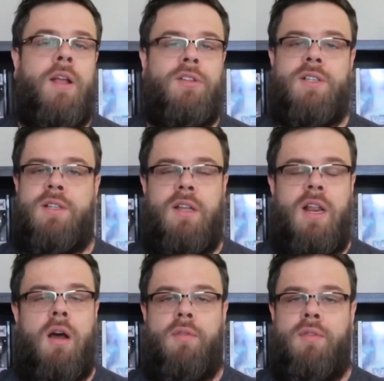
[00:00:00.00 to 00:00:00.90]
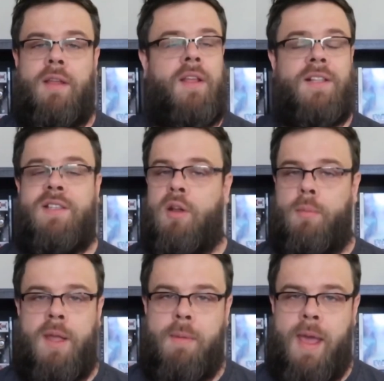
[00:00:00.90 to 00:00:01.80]
Just, you know, it's still
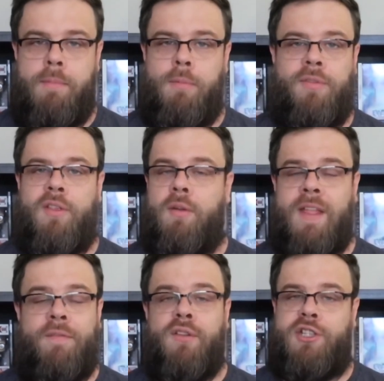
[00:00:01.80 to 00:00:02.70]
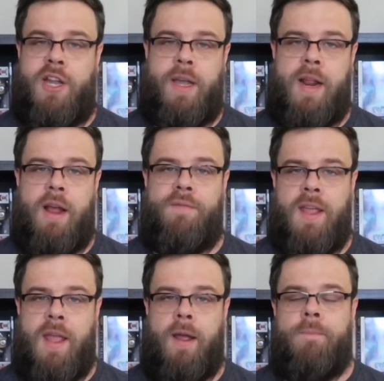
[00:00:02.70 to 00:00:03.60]
being made, people, so definitely check it out if you
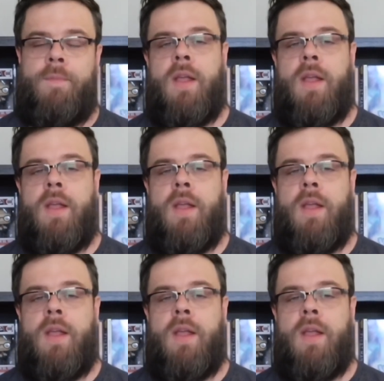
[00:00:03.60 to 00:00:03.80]
can.